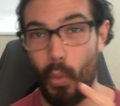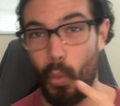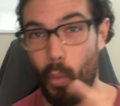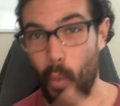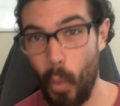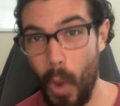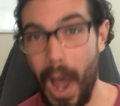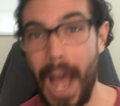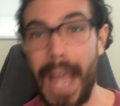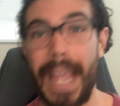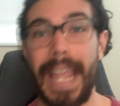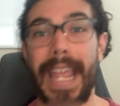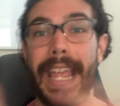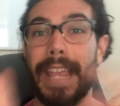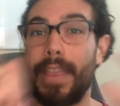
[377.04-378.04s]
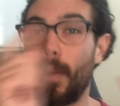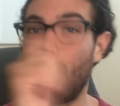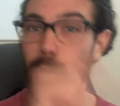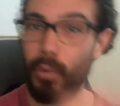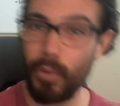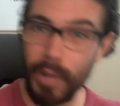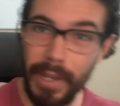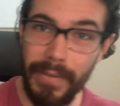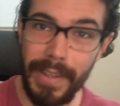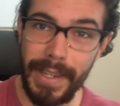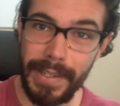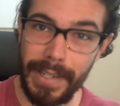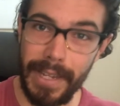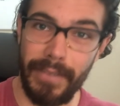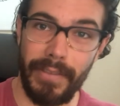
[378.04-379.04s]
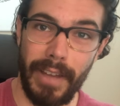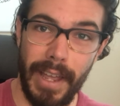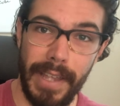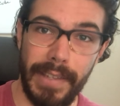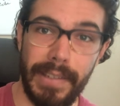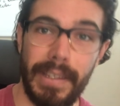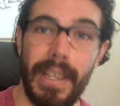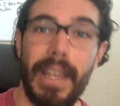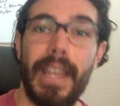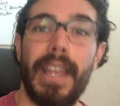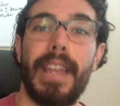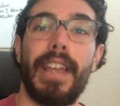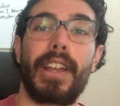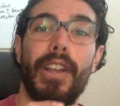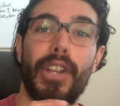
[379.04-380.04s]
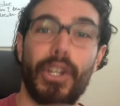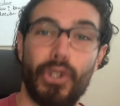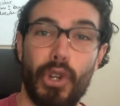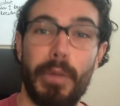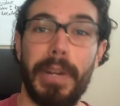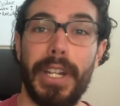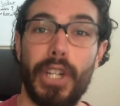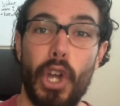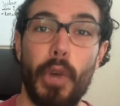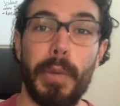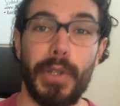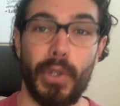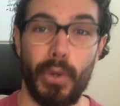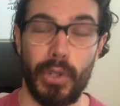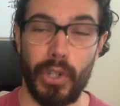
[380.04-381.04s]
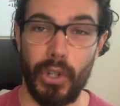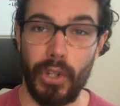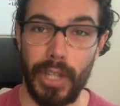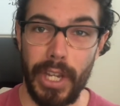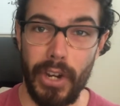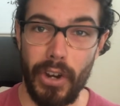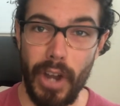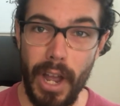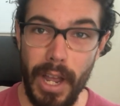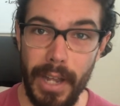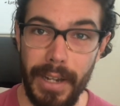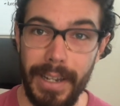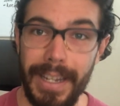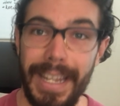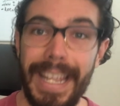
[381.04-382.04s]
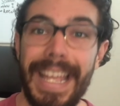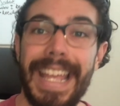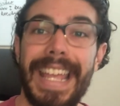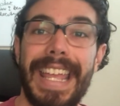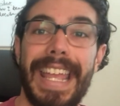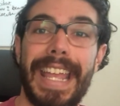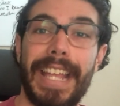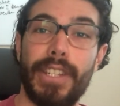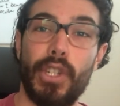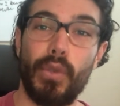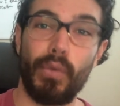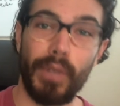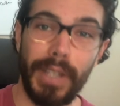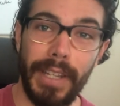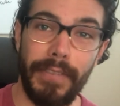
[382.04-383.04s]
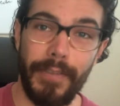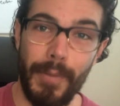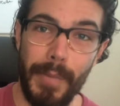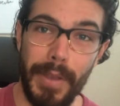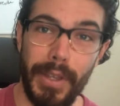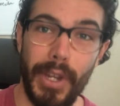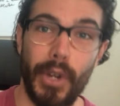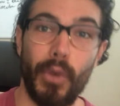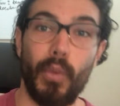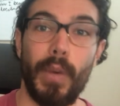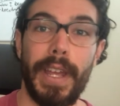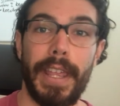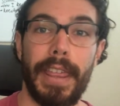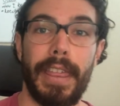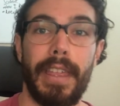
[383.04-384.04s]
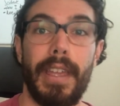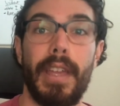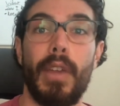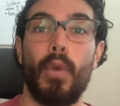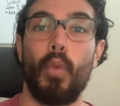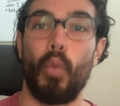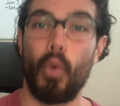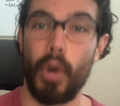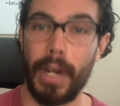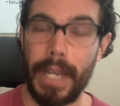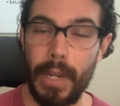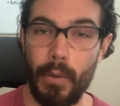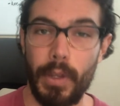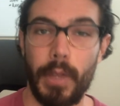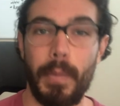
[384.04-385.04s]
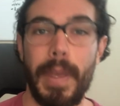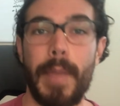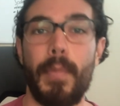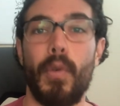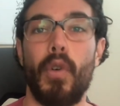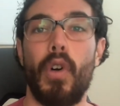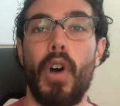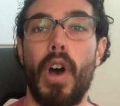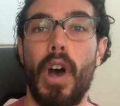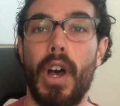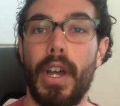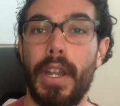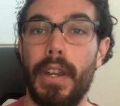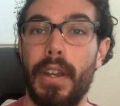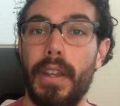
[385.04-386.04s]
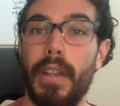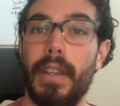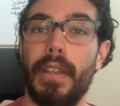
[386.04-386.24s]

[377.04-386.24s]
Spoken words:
why in the previous advice, contributing to open source earlier on, it gets you really familiar with working with people on